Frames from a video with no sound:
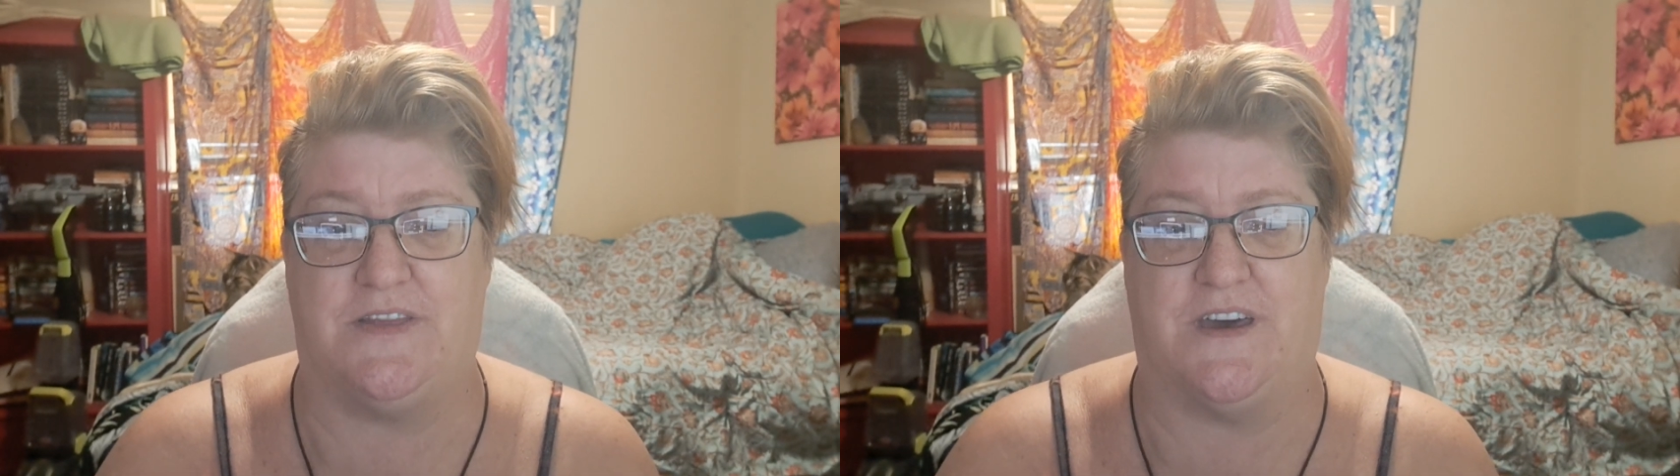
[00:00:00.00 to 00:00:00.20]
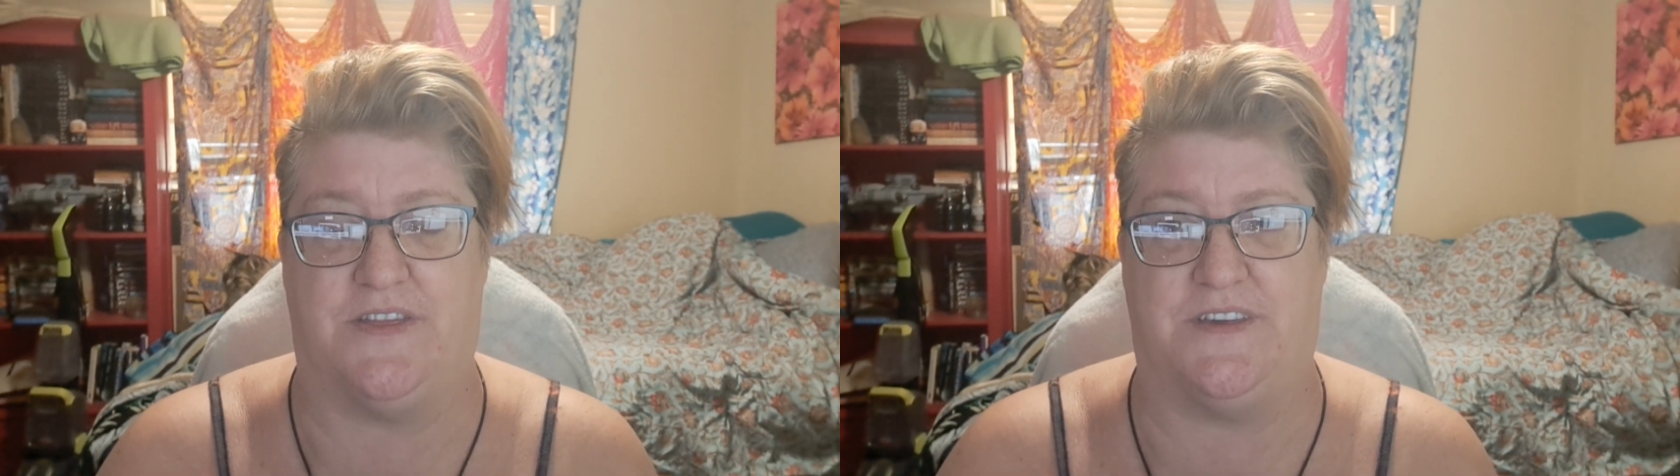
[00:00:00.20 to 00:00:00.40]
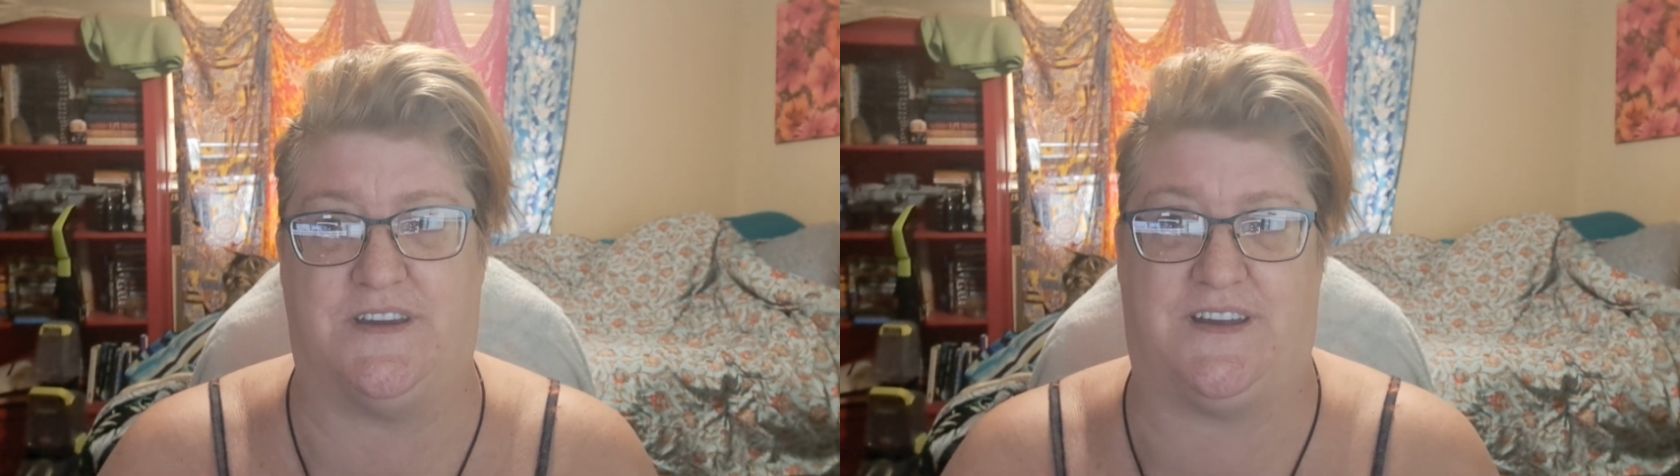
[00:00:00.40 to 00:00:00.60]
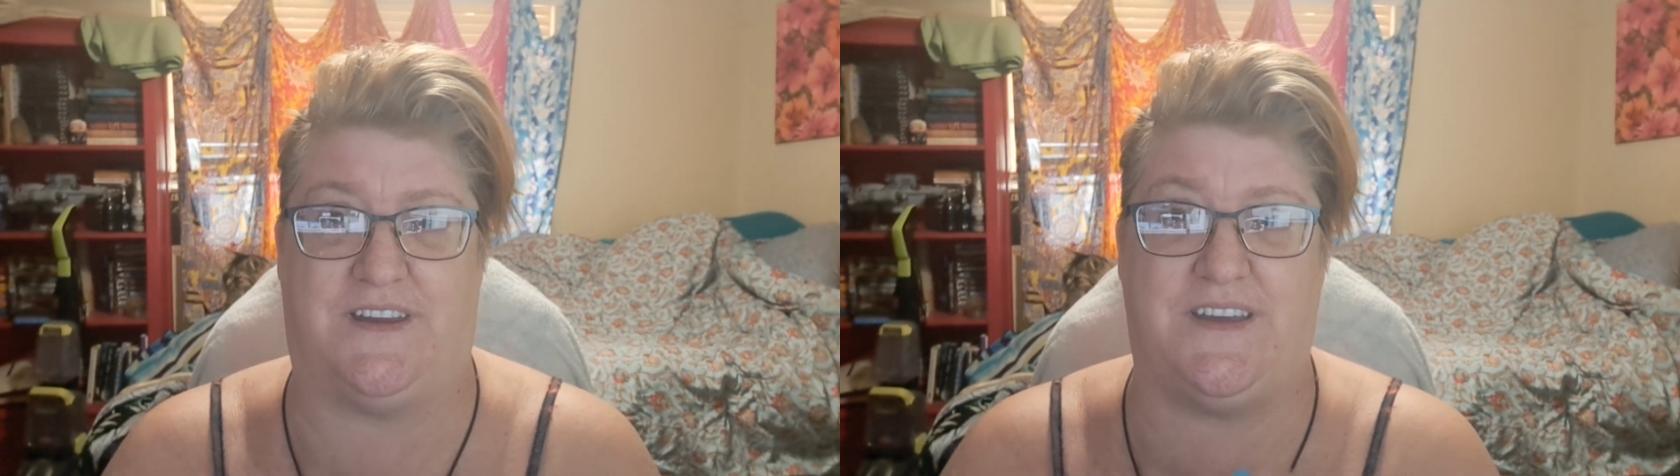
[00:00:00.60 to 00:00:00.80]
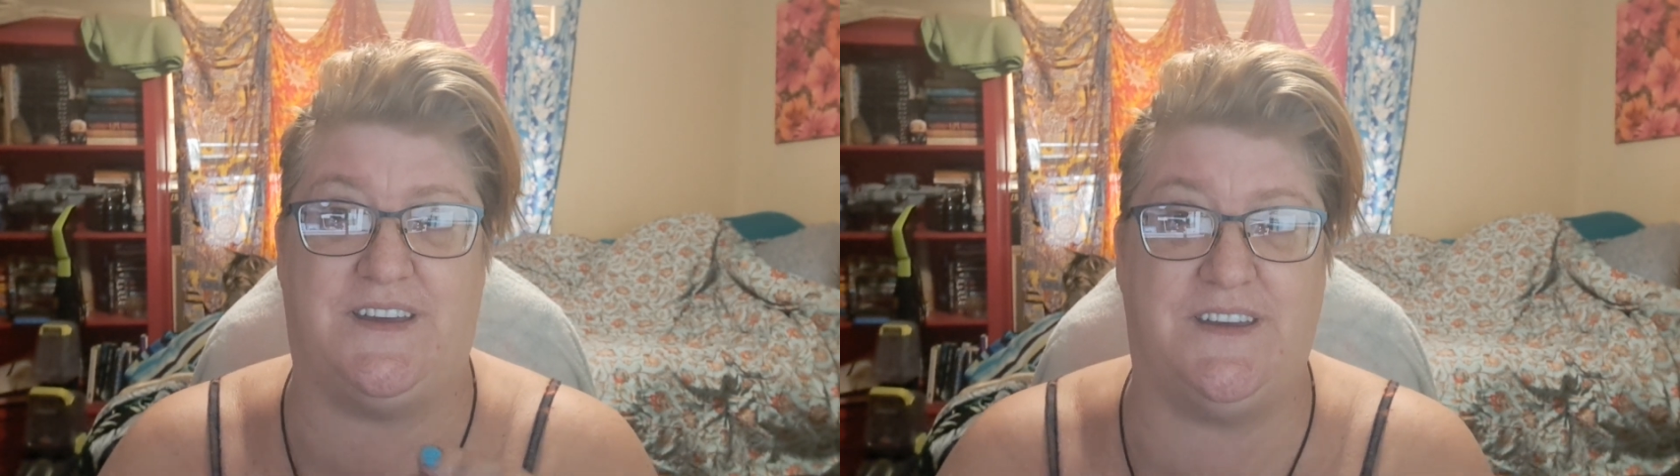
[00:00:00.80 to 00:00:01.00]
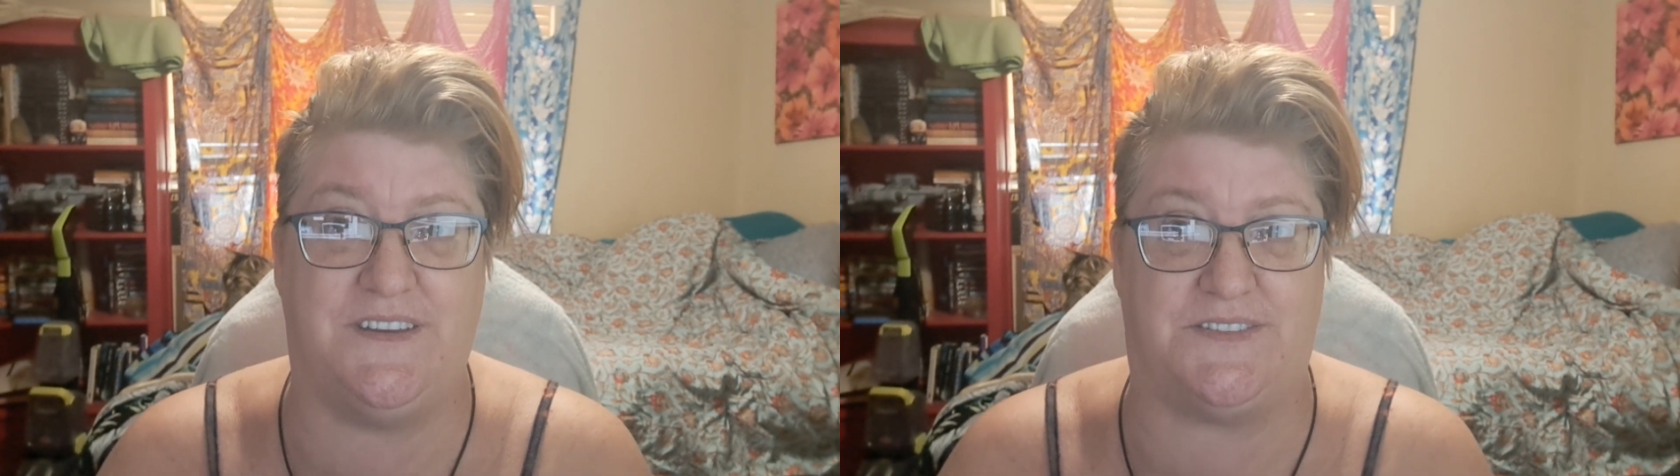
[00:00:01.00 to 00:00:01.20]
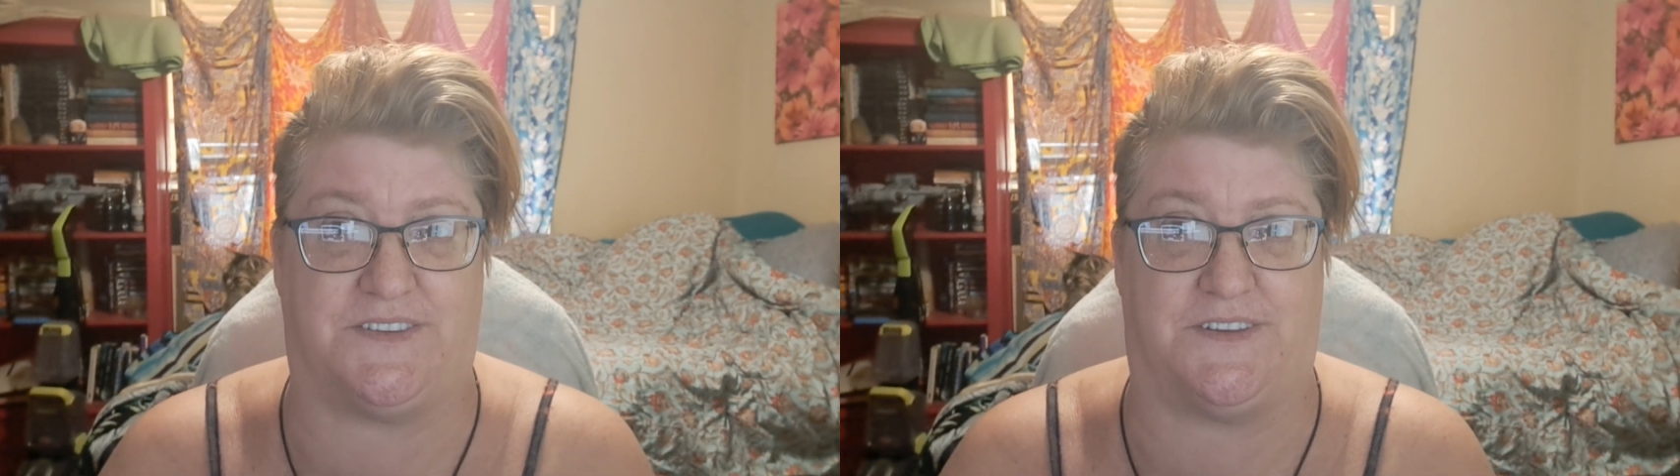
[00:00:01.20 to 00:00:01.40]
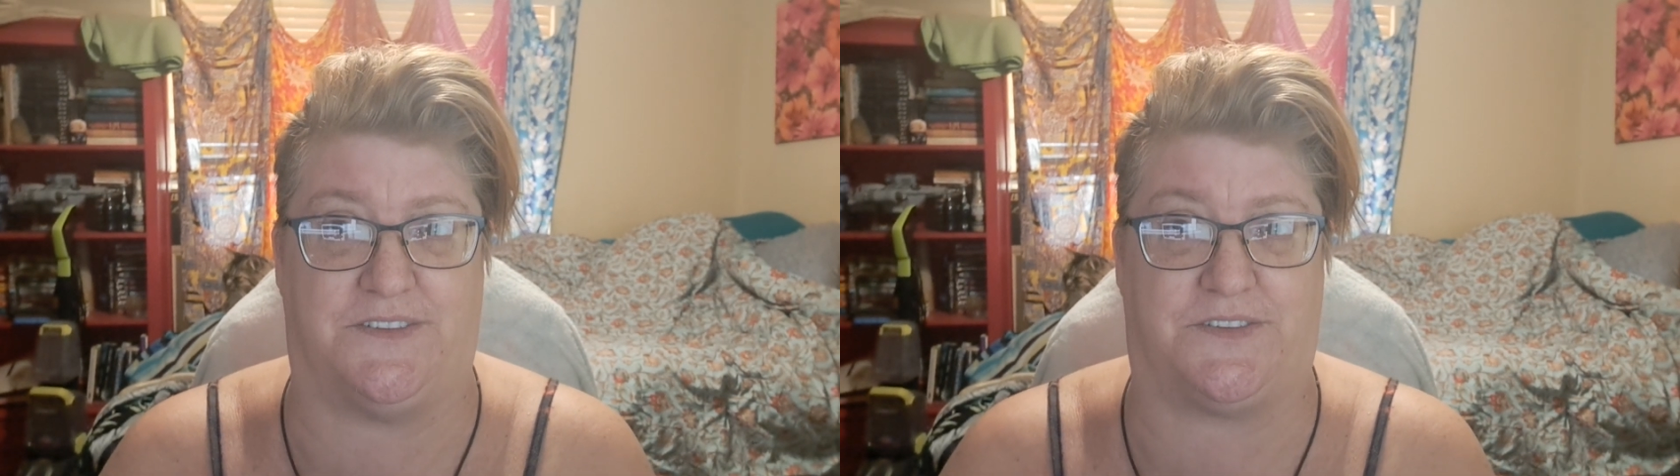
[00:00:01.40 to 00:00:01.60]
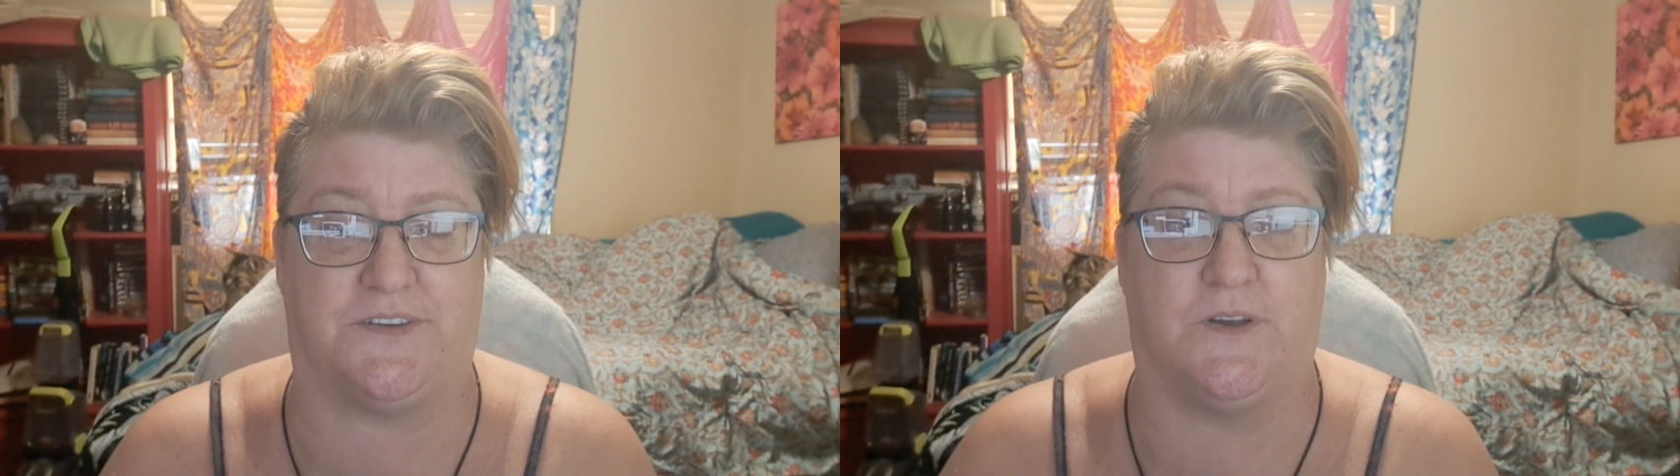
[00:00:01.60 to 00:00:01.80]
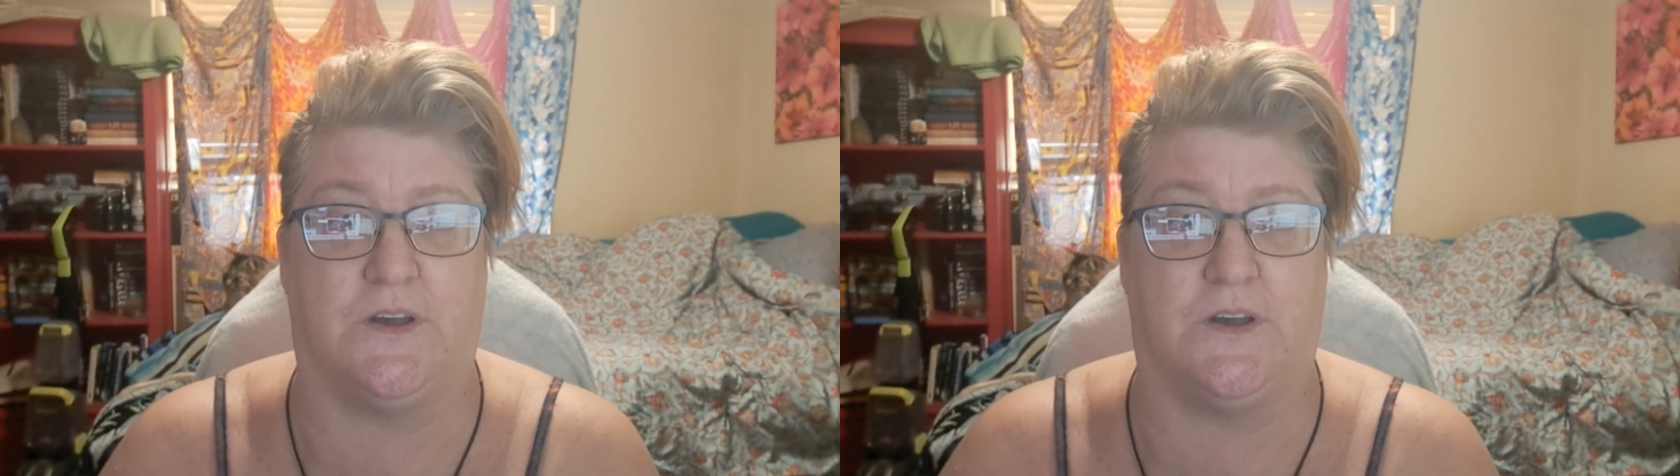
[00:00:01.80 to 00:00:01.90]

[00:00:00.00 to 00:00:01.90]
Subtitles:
that then adheses